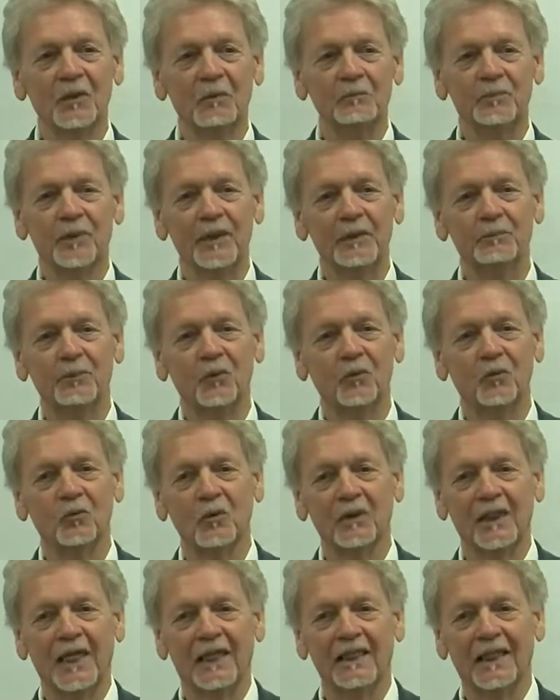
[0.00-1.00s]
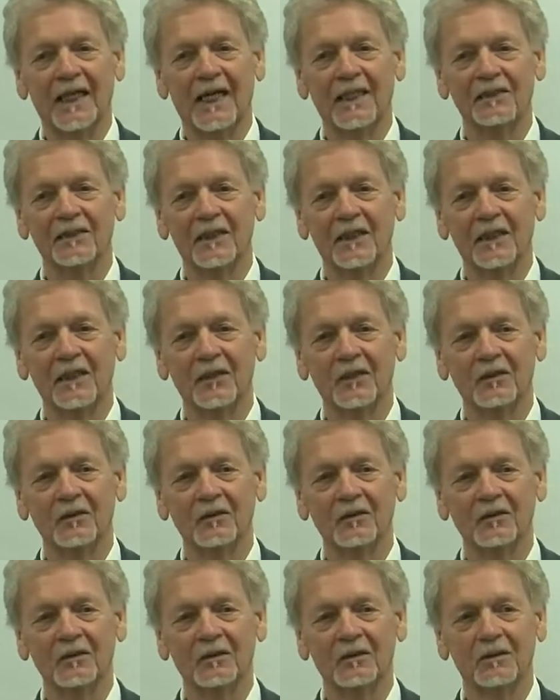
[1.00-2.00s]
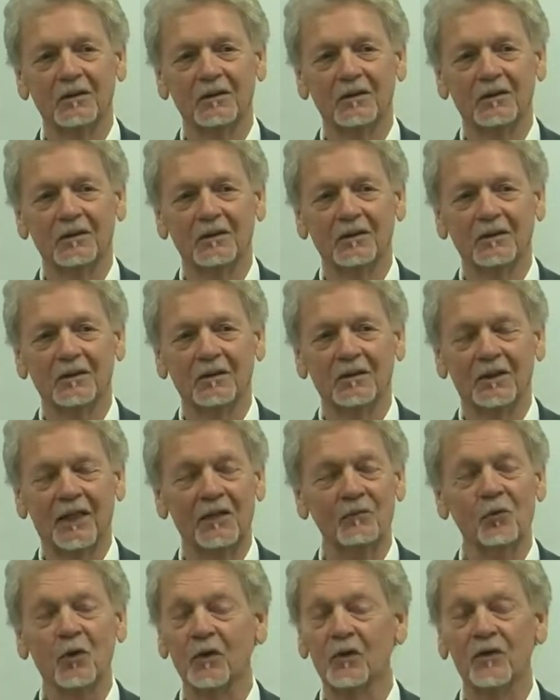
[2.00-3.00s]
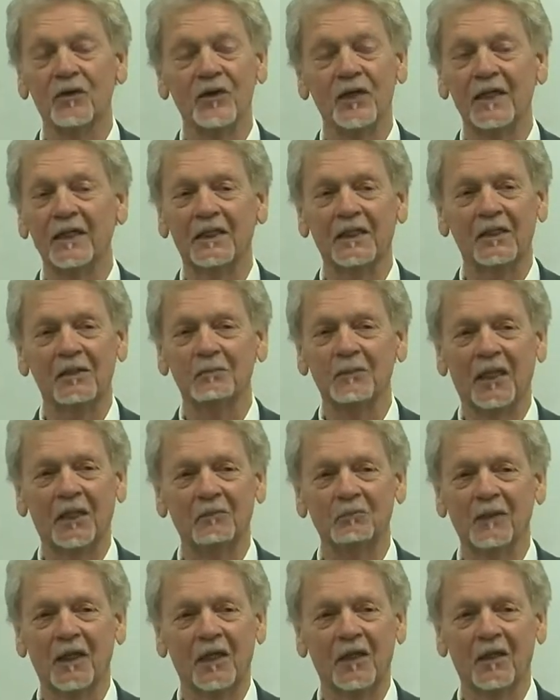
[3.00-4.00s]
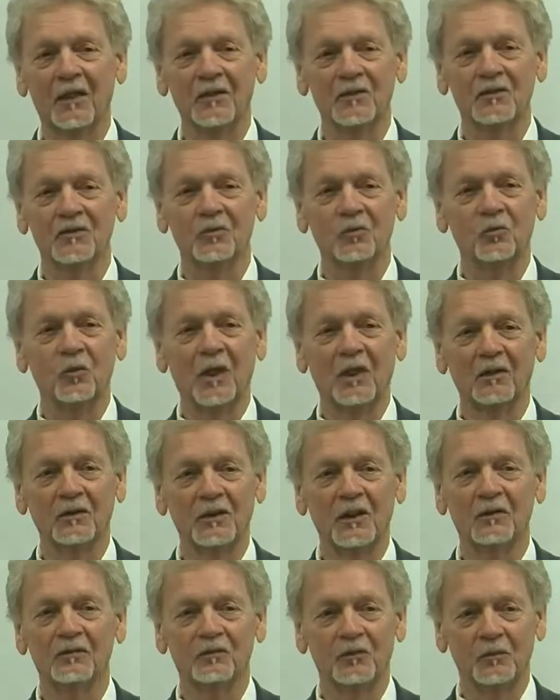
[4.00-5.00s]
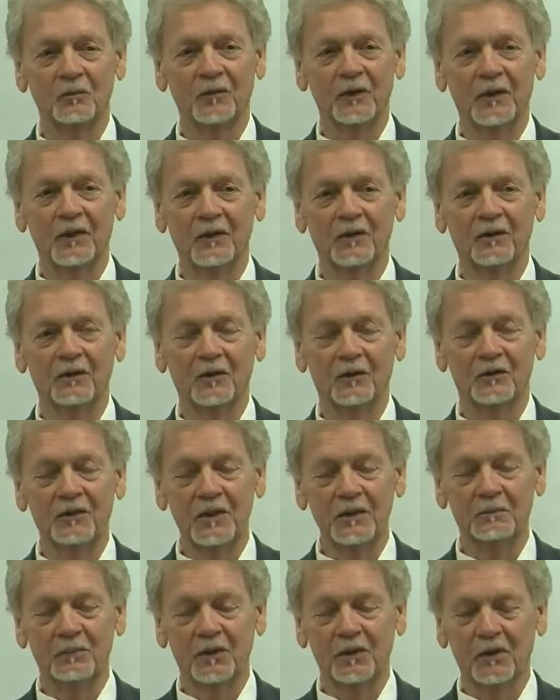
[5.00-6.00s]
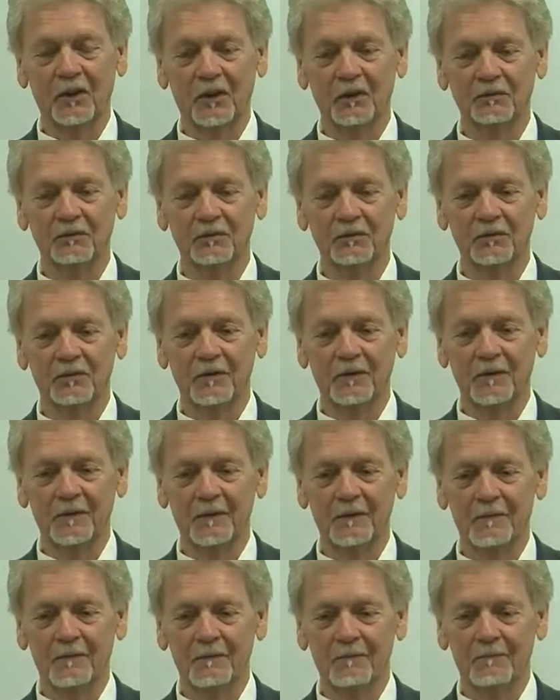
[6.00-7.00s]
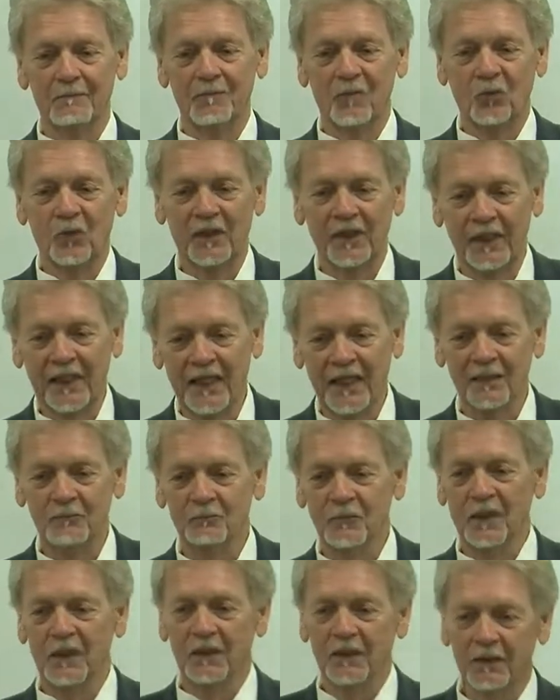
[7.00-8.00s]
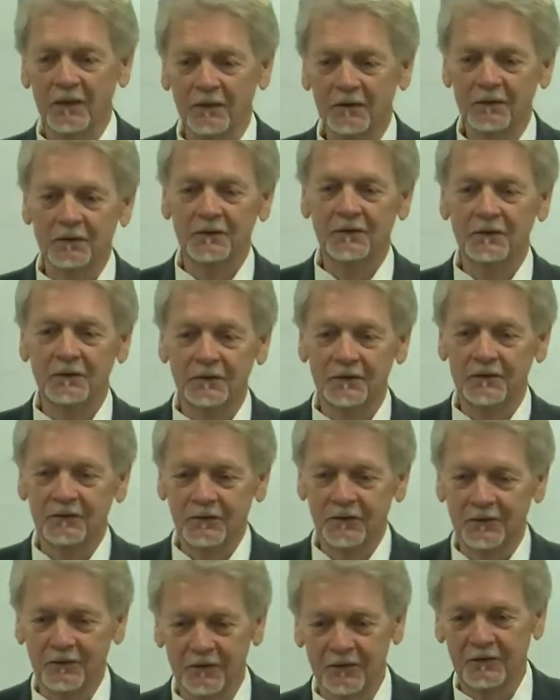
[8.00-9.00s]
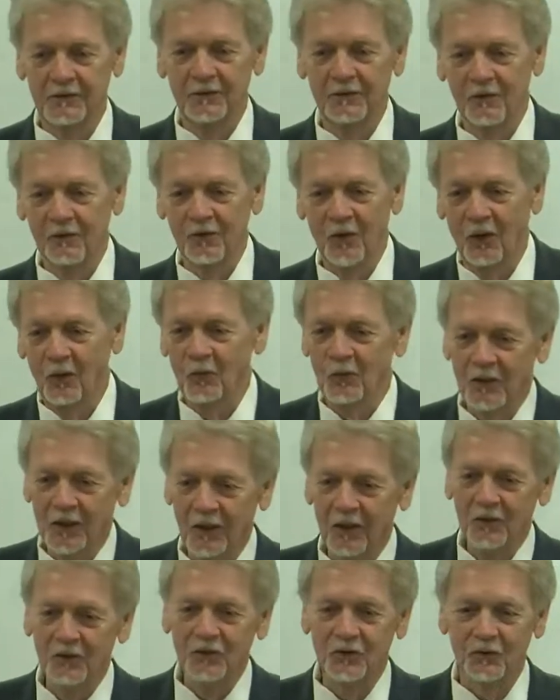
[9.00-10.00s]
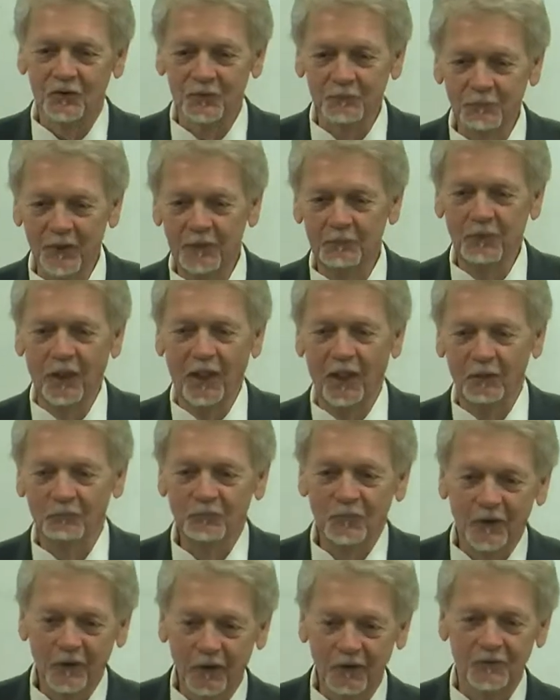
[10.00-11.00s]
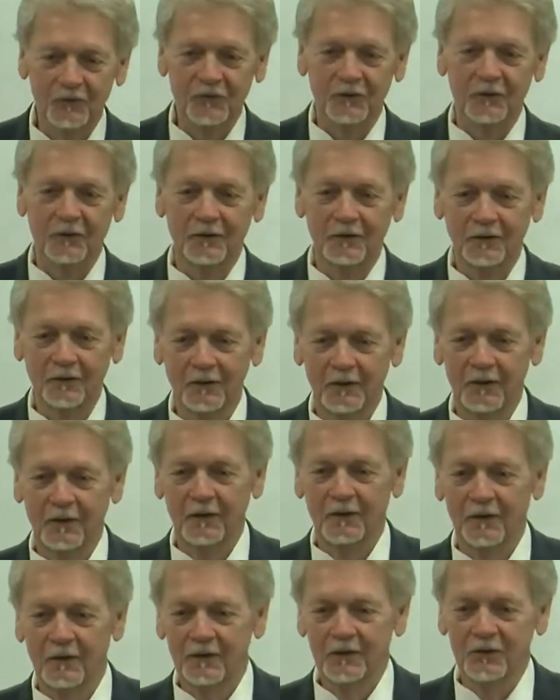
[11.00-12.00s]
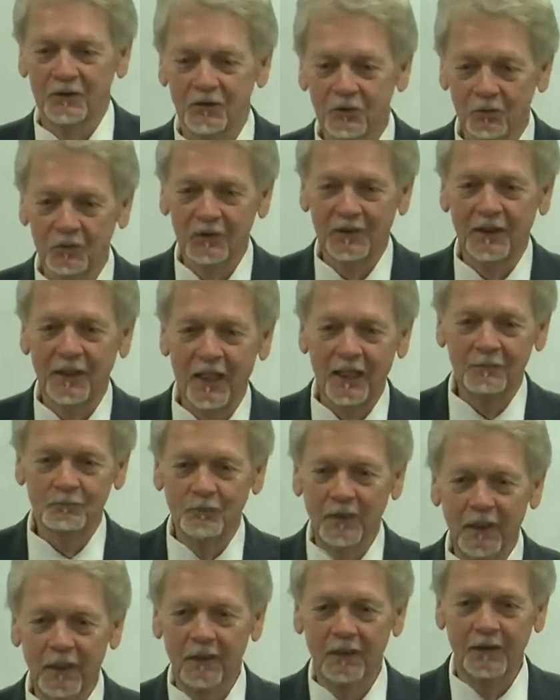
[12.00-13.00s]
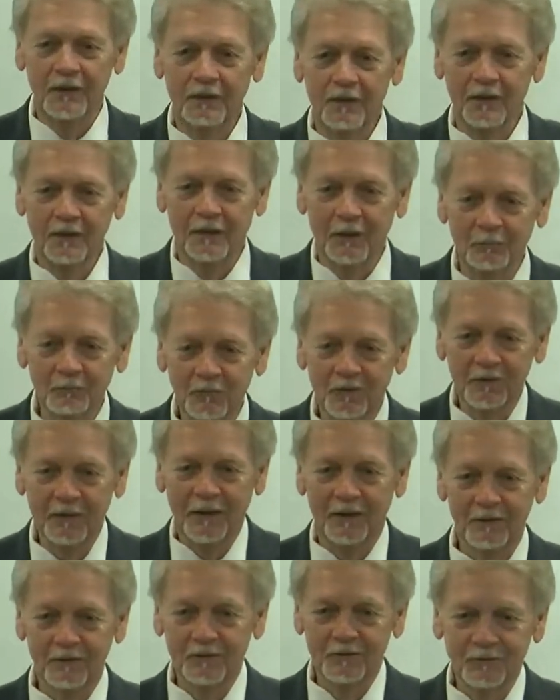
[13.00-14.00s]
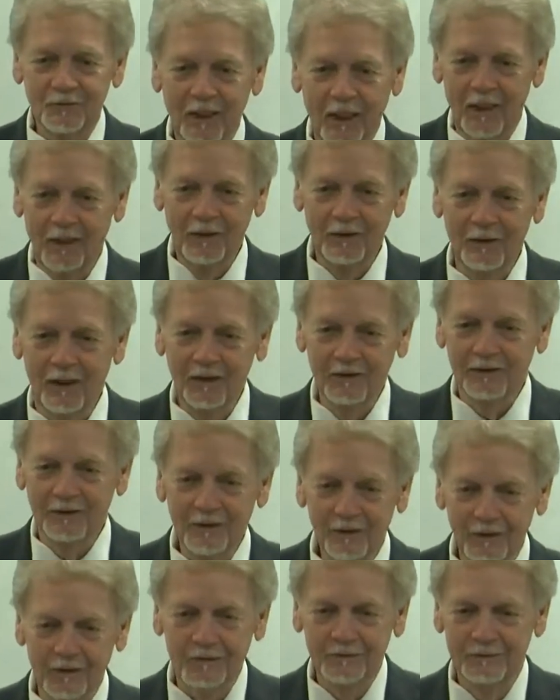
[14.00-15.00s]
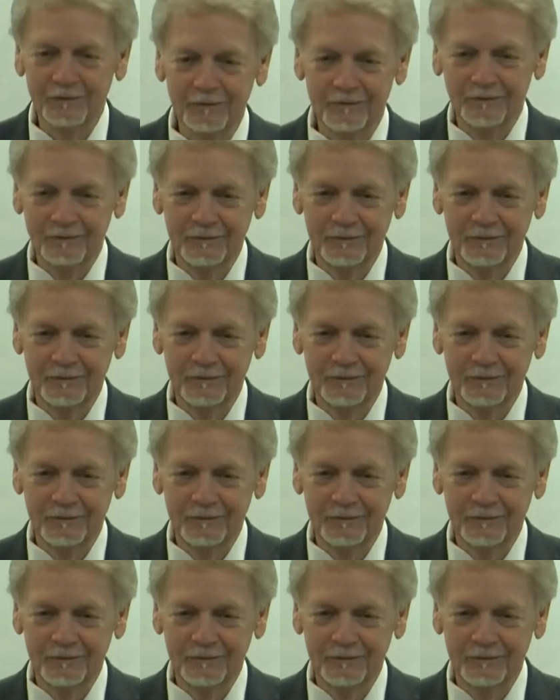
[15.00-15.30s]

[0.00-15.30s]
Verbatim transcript: But people, when I got there, they weren't thinking about marriage well enough for me or deep enough. When they got married, you, you know, the whole culture is bebop culture. So when they got married, they come down aisle uh, like this.